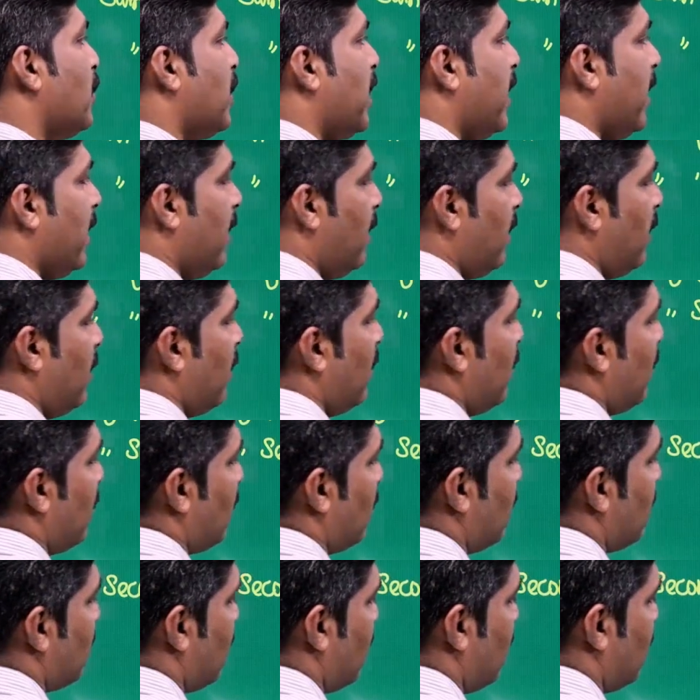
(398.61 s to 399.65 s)
Here,
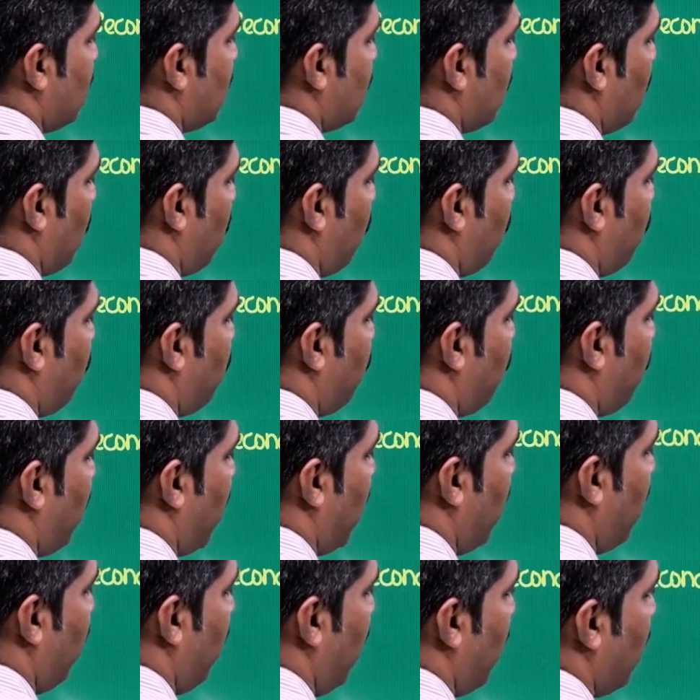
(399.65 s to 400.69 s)
this is
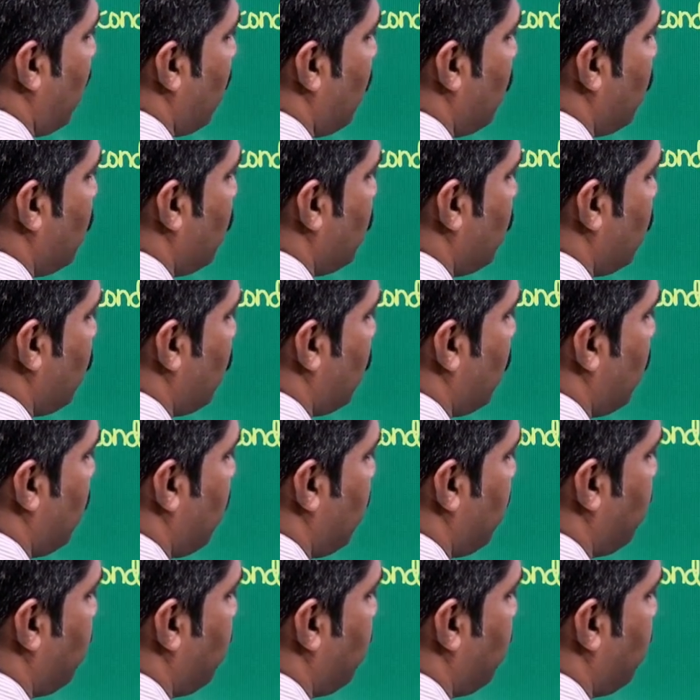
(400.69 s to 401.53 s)
5 into